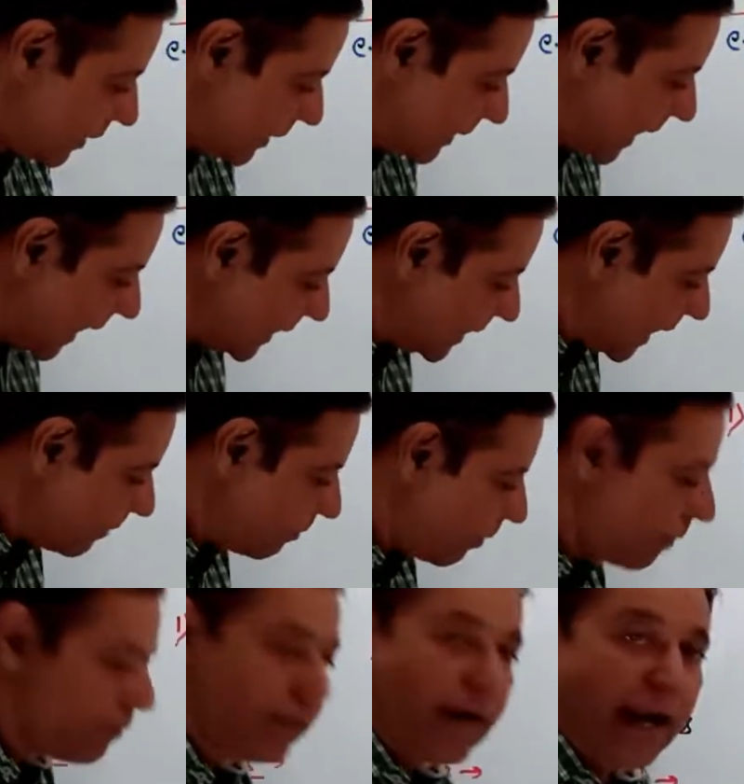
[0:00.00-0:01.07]
that type
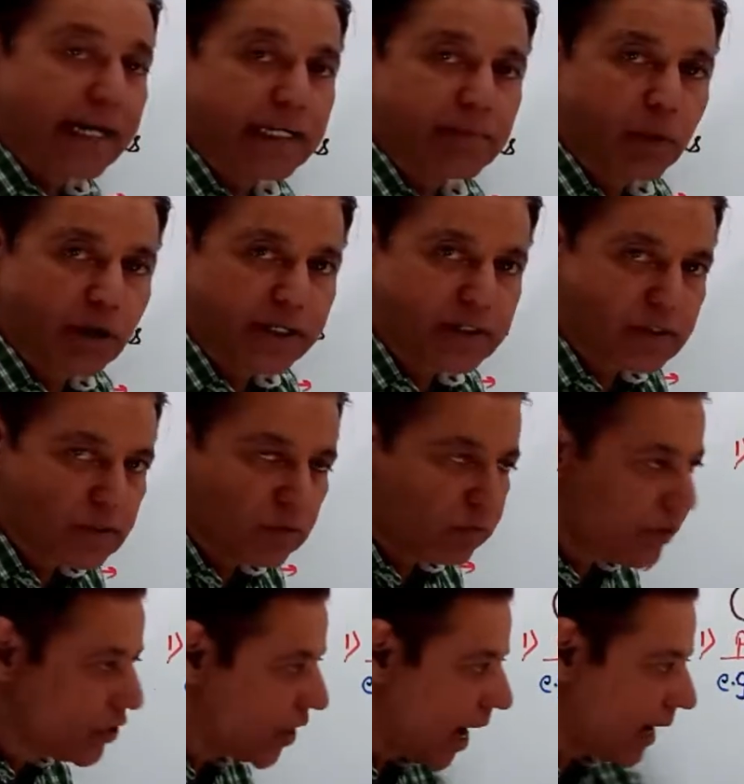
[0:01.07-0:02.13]
of antibodies
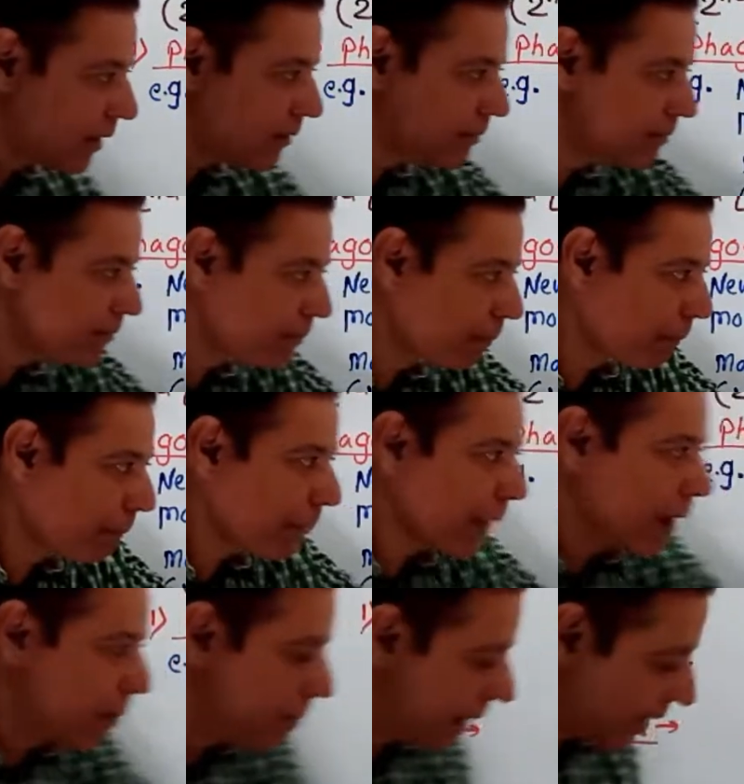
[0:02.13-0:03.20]
which are
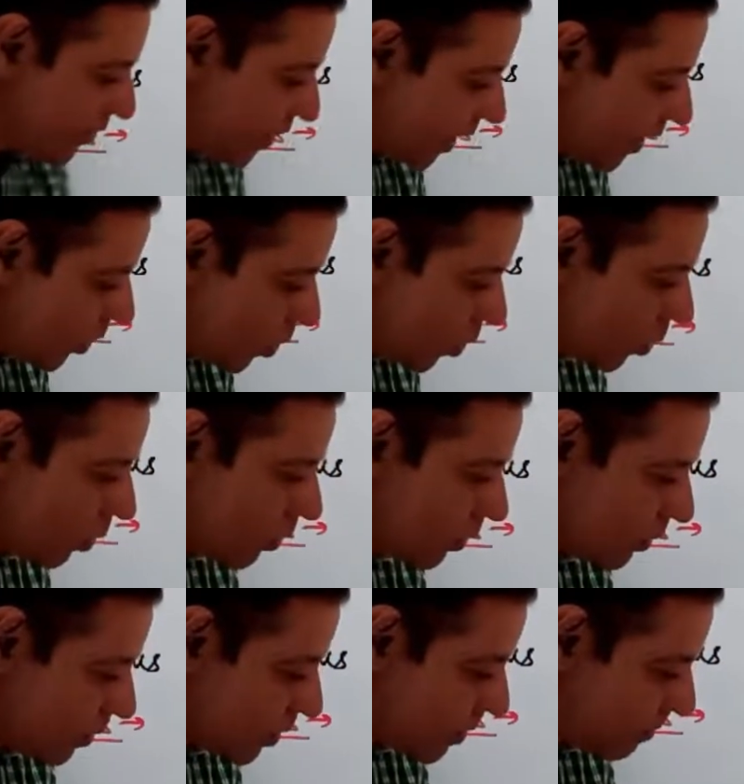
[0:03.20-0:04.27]
matching to
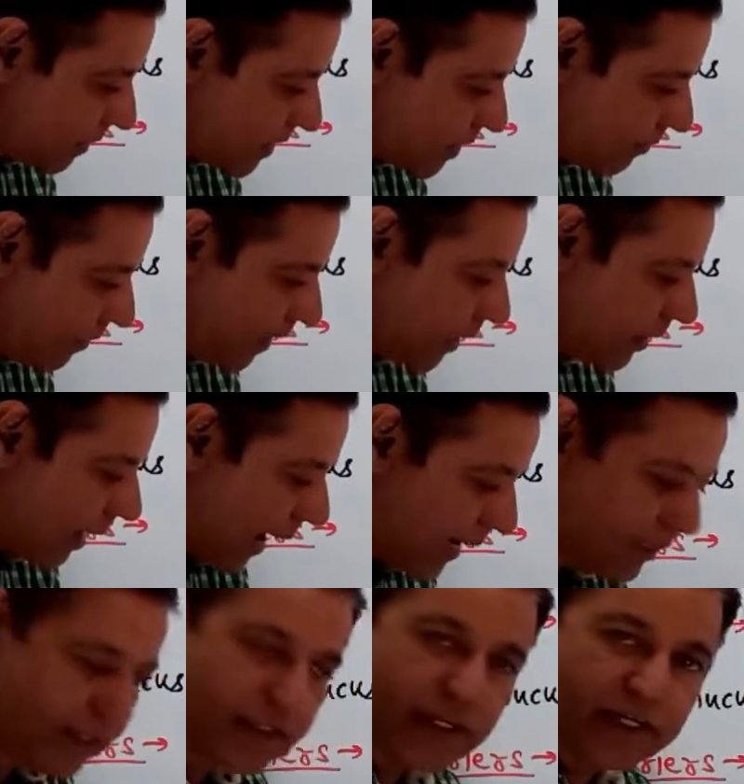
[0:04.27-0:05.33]
specific
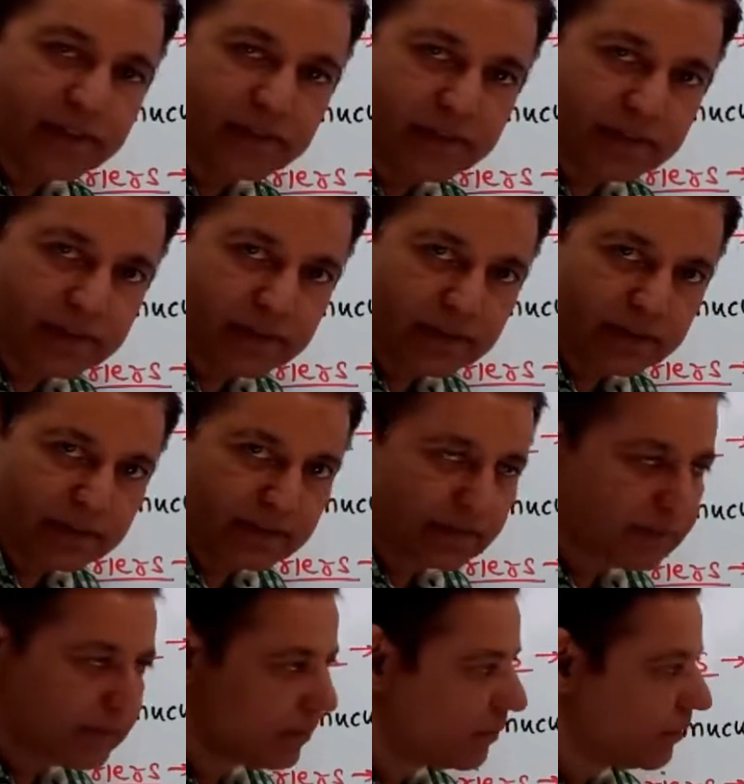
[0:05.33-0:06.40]
antigens.
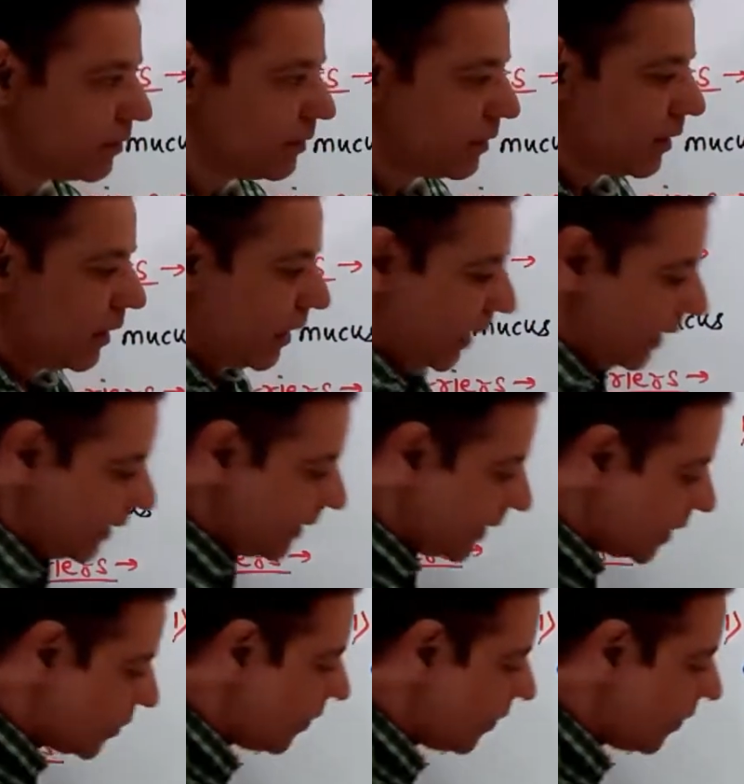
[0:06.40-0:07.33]
And in this